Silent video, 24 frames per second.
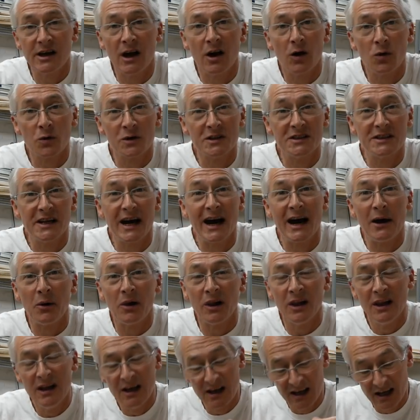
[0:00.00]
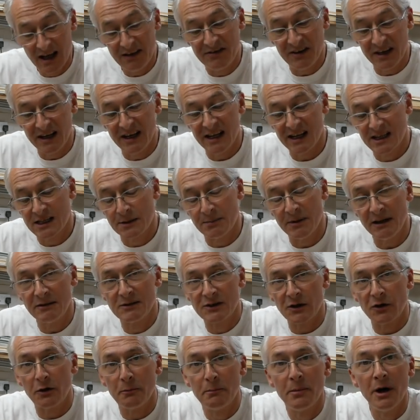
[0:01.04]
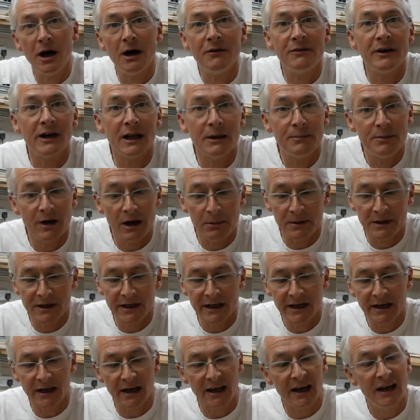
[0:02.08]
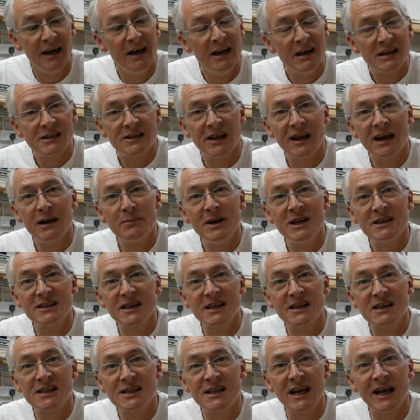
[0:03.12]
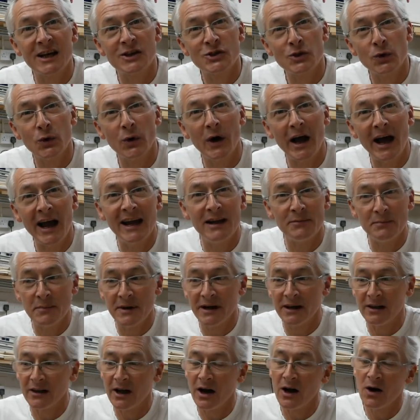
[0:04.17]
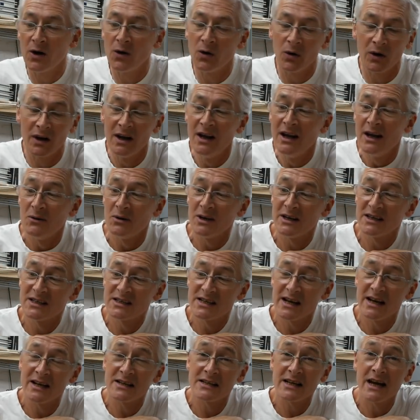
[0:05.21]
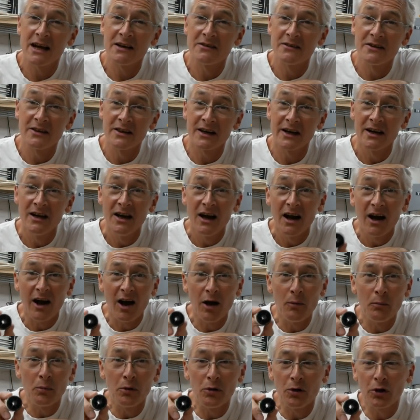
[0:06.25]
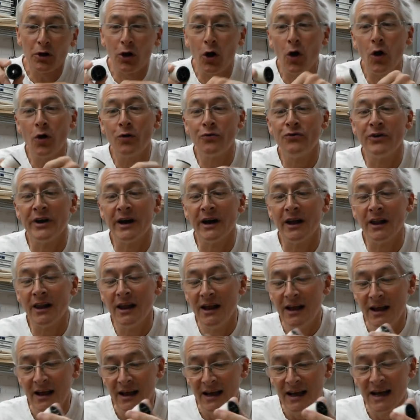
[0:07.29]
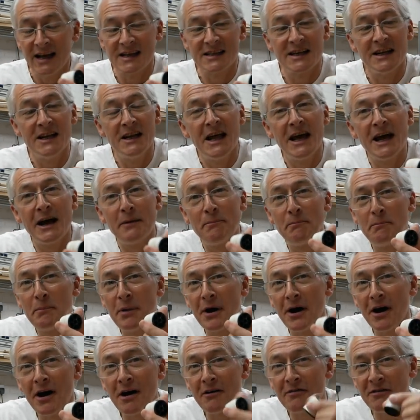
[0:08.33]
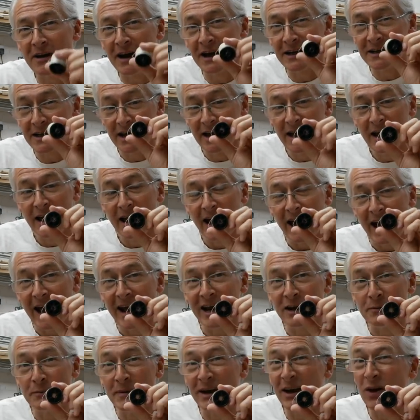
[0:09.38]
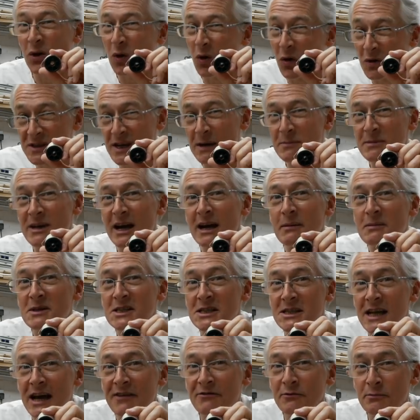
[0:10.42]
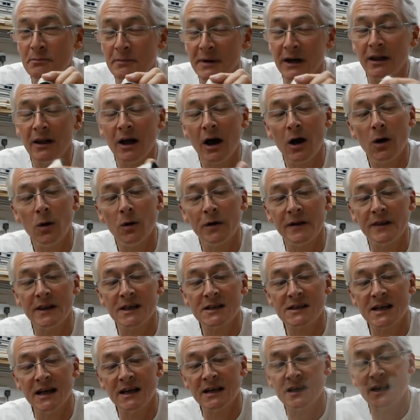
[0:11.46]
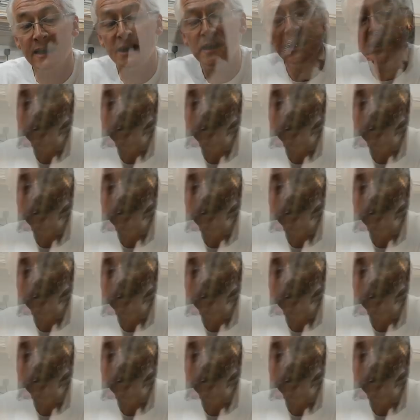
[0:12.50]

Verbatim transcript: to hold a dowel if it needs to be sort of perfectly perpendicular. So that means a six or eight mil hole. Well, it turns out that the humble cotton reel is a near perfect eight mil or sometimes seven mil hole in the centre.